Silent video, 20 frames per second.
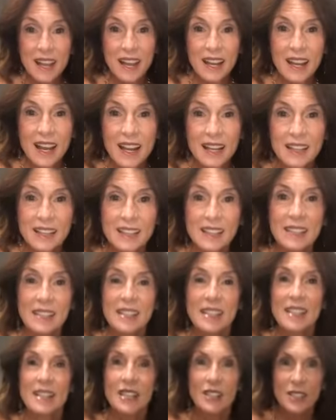hey Helly,
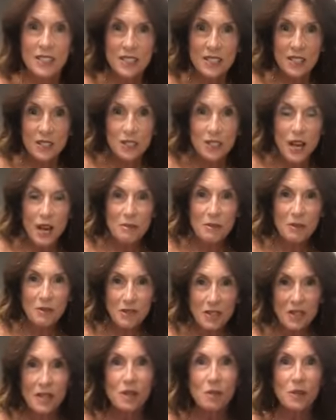because this time
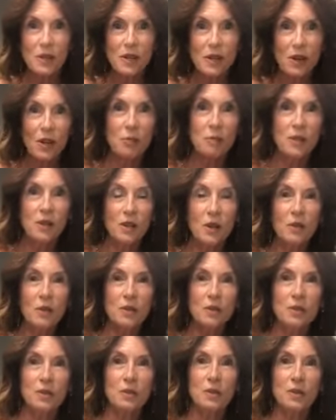of year we'd all be
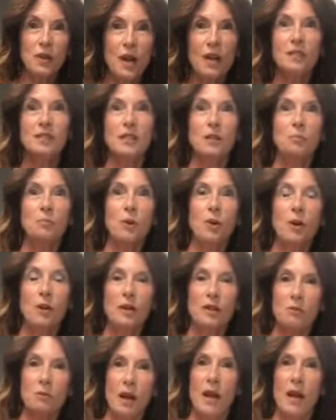going to a cocktail party,